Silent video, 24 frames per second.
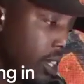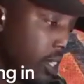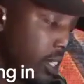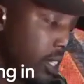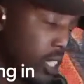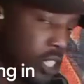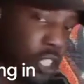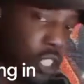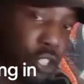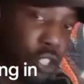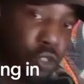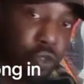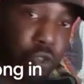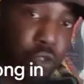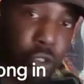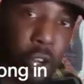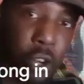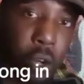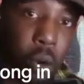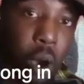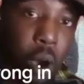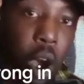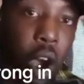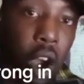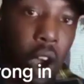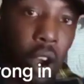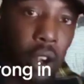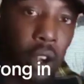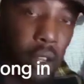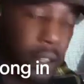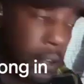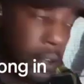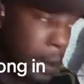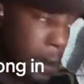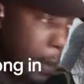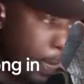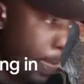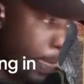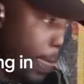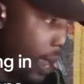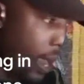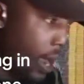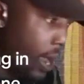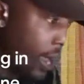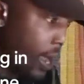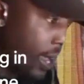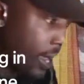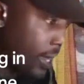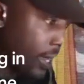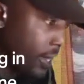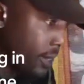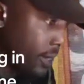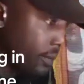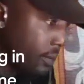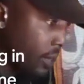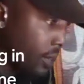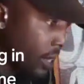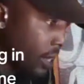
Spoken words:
This is real art, all right?